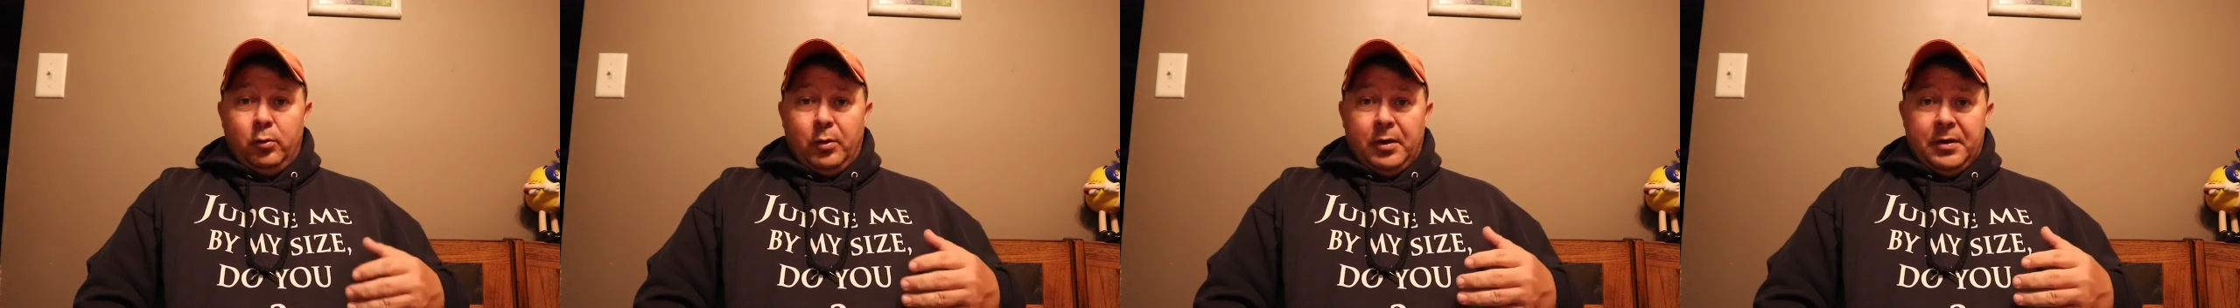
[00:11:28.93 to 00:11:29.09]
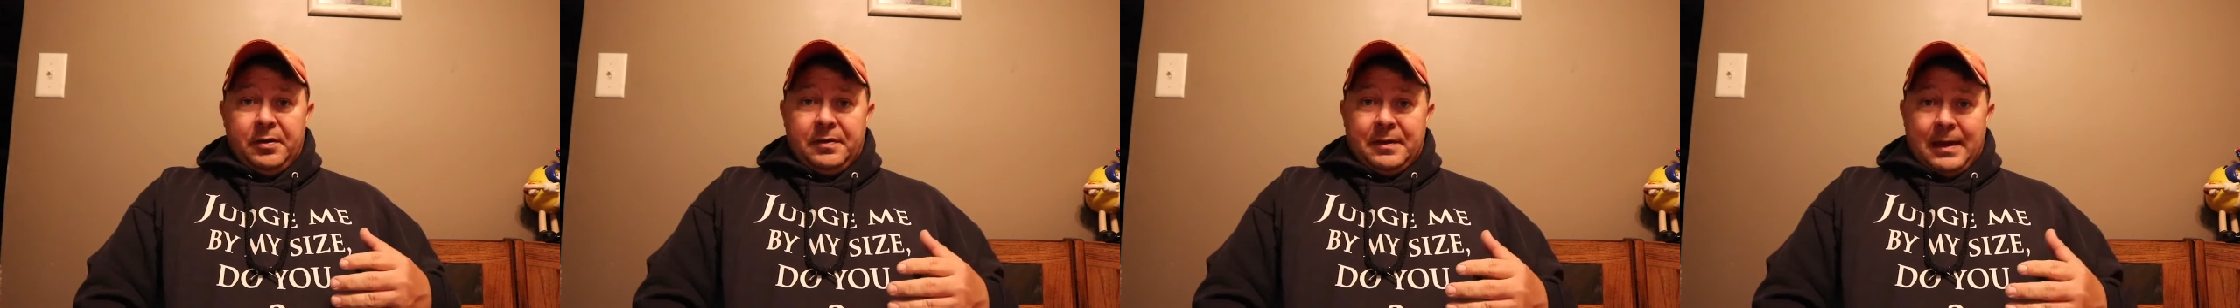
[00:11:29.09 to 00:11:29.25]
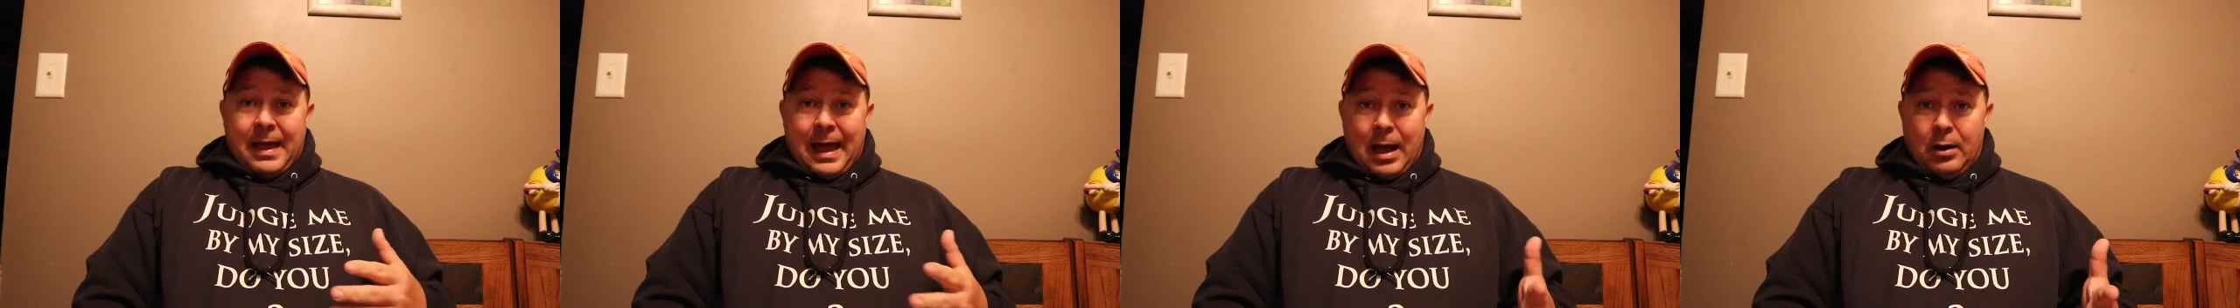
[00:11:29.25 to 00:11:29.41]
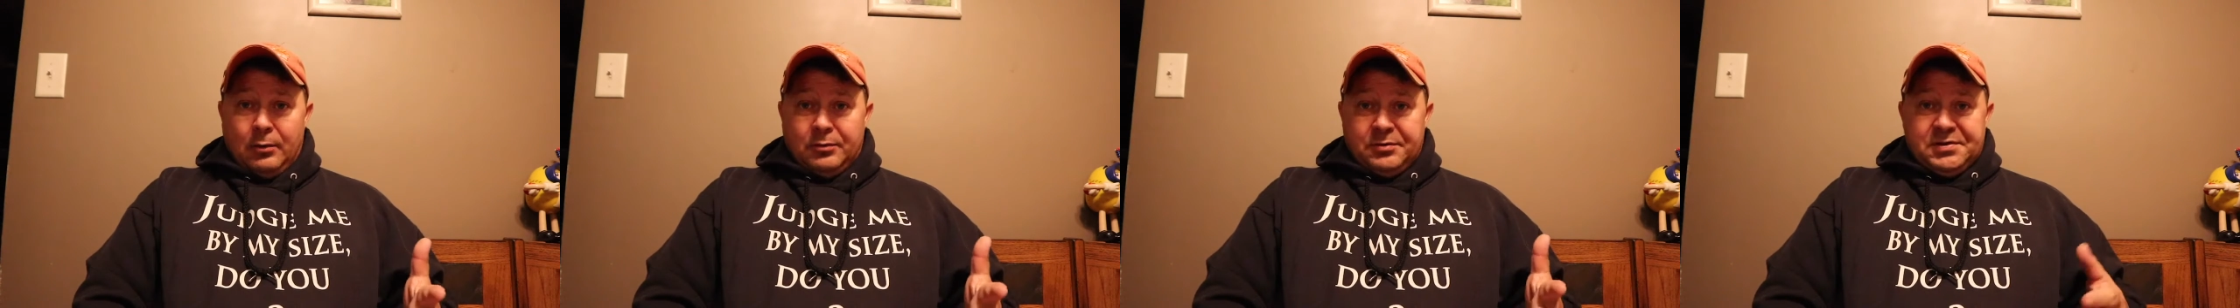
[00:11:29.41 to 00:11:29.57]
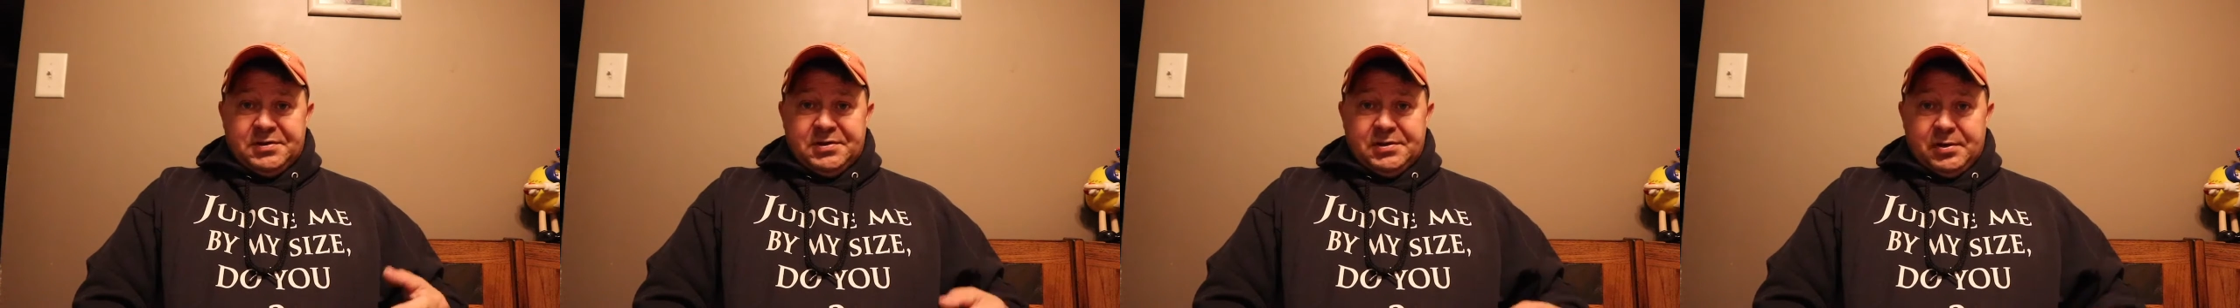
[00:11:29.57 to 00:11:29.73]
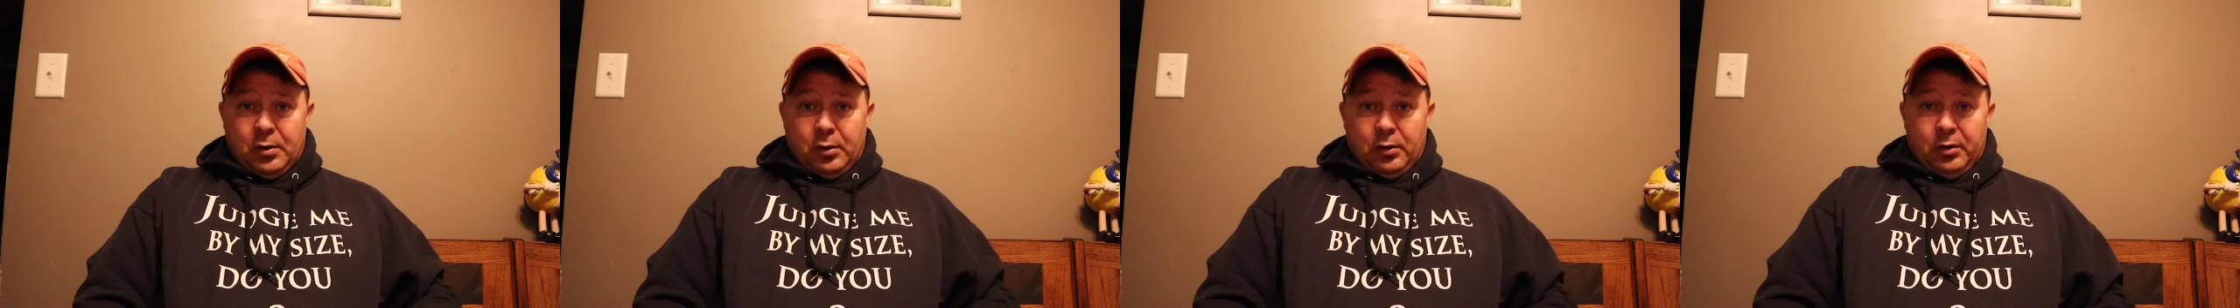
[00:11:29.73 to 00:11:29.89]
without
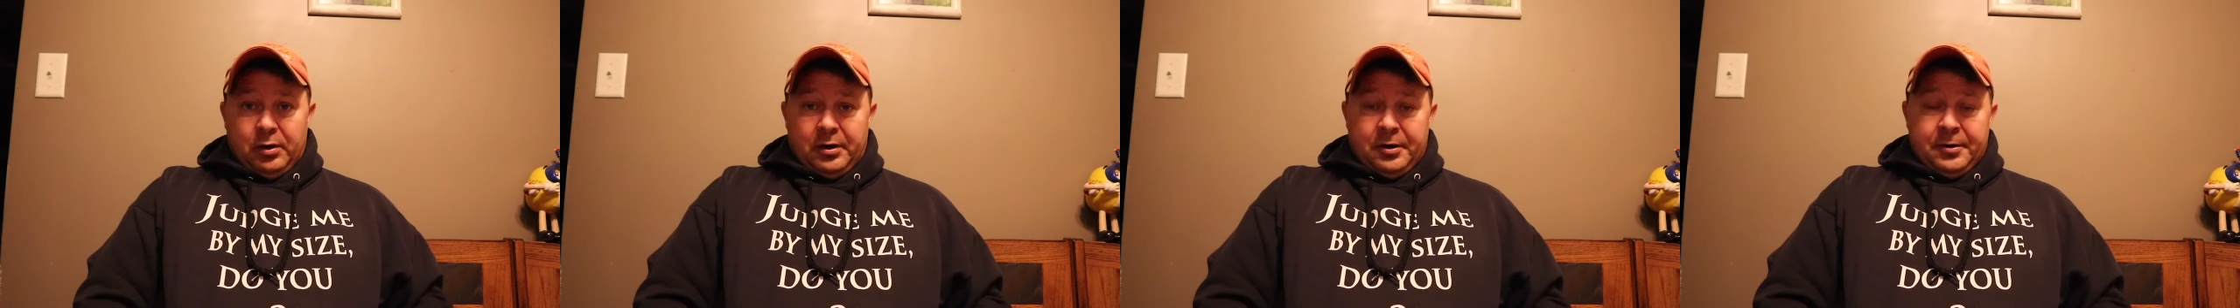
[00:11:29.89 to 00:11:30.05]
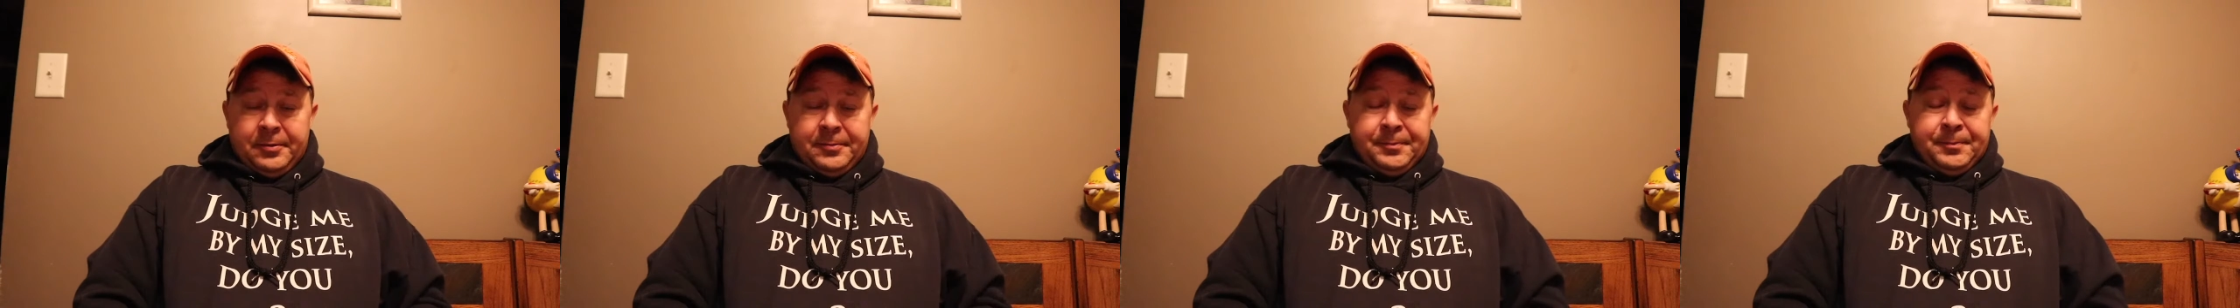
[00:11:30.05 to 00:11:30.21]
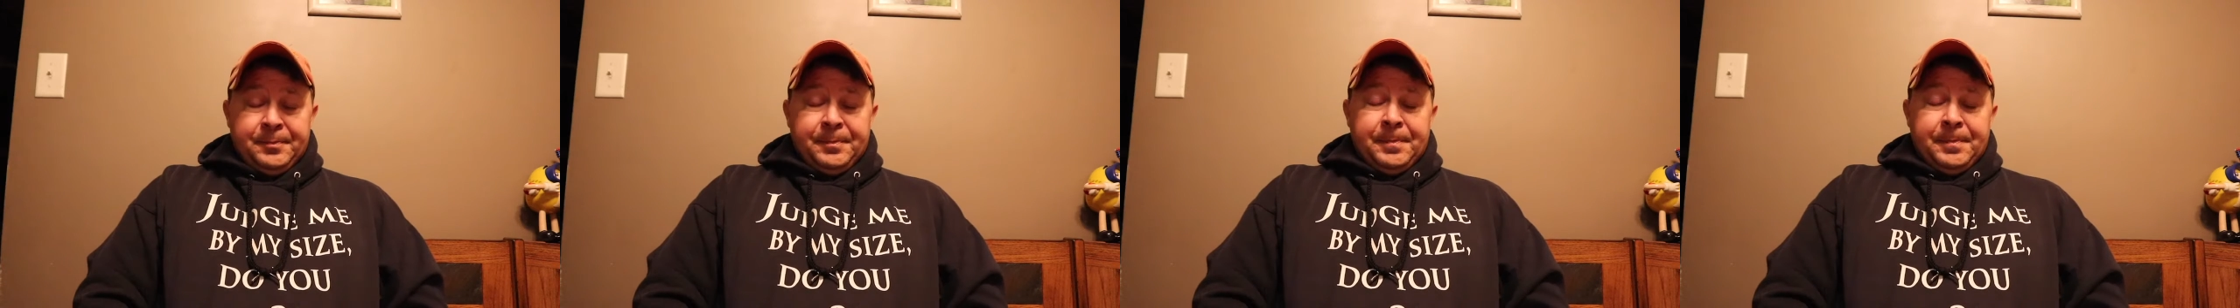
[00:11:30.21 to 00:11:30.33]
solar.